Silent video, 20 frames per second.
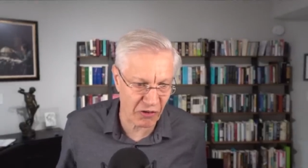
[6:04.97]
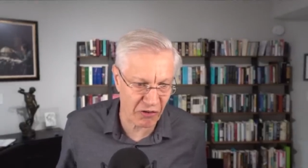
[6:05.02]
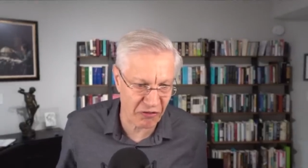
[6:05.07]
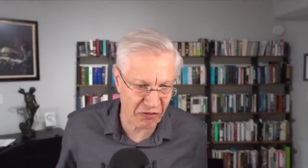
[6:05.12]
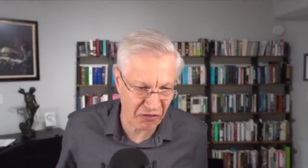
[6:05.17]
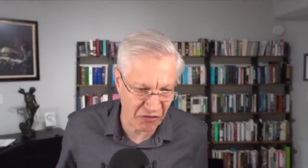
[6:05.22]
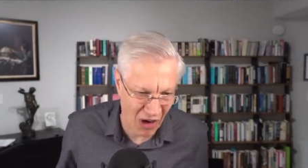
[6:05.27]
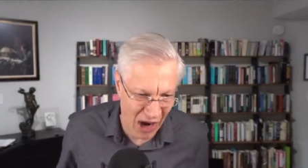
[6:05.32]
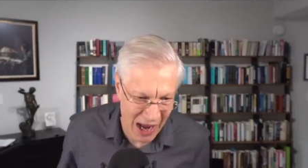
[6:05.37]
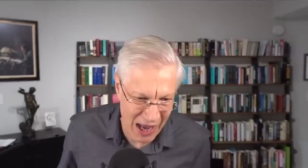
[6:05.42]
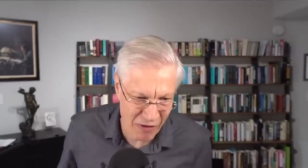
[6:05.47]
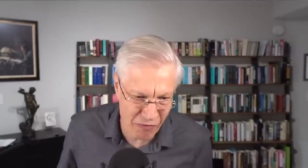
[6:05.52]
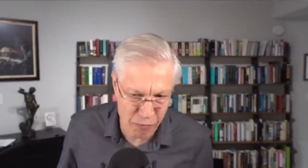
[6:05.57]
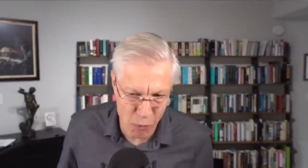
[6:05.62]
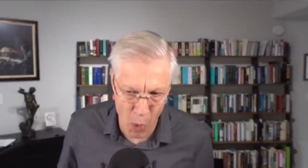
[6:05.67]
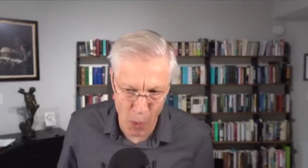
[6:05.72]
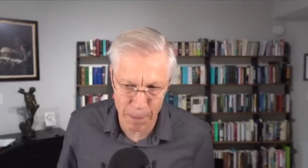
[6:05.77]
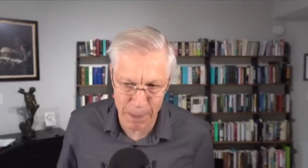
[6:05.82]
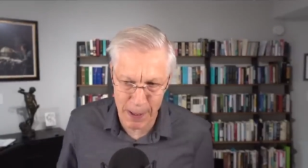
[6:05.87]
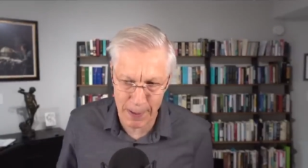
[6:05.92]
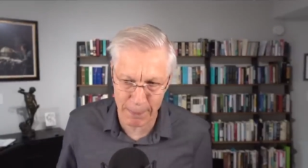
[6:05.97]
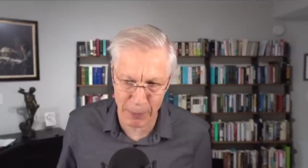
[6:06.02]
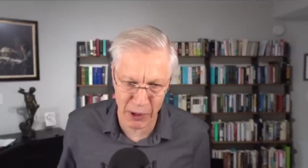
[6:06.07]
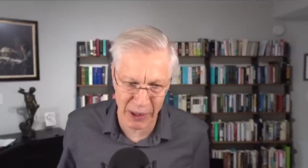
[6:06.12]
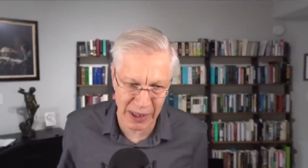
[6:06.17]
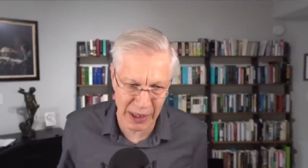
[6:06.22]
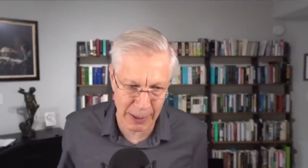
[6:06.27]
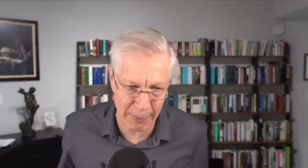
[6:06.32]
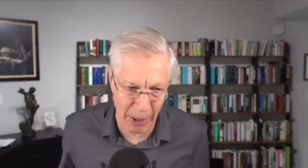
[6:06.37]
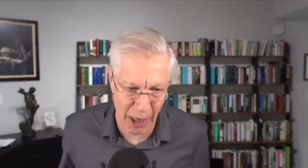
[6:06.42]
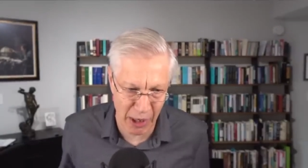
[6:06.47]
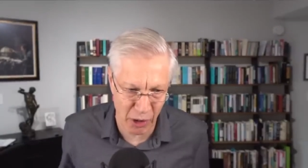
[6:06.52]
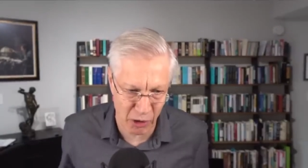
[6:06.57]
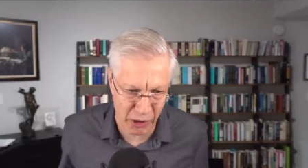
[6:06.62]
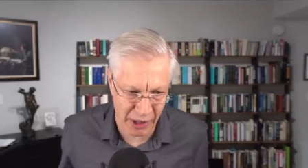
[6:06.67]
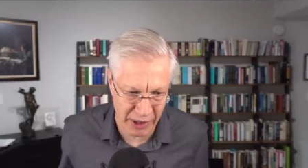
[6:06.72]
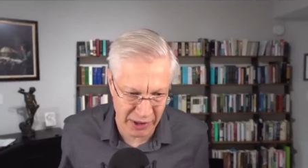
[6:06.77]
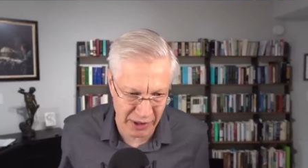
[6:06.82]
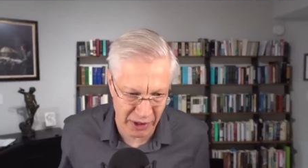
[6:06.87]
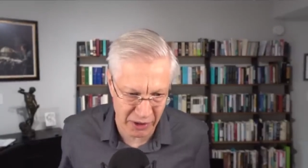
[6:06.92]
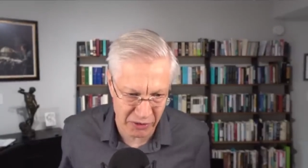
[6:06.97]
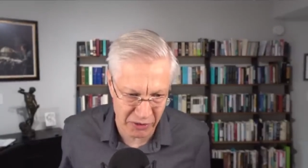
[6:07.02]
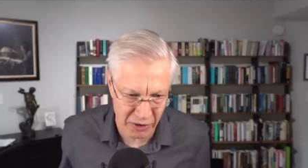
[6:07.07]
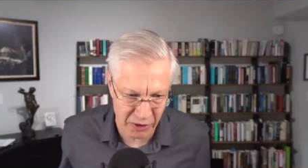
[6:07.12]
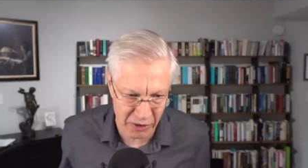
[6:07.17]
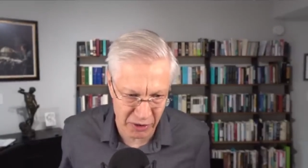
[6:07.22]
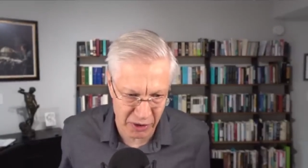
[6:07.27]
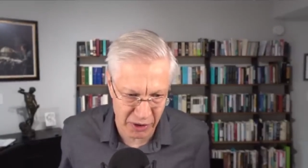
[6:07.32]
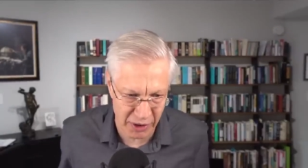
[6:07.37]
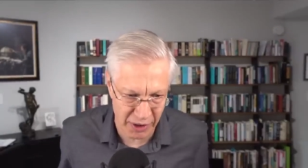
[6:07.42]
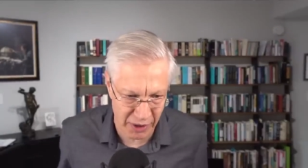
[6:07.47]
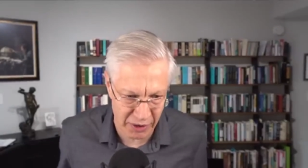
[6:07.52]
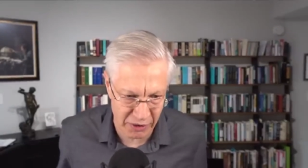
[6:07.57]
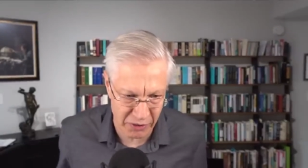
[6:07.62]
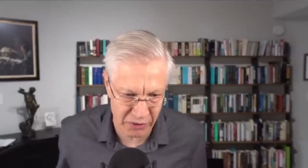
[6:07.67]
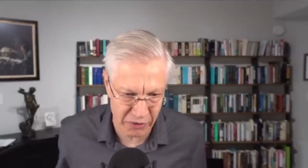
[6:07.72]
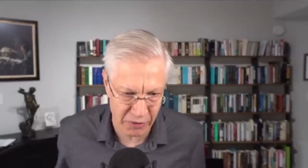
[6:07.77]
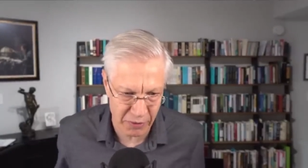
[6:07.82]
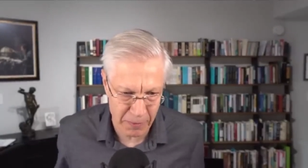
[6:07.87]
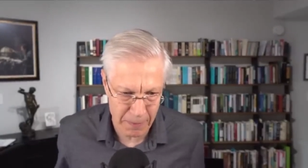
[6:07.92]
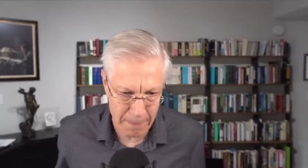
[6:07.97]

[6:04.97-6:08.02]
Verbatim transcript: of five more people getting myocarditis.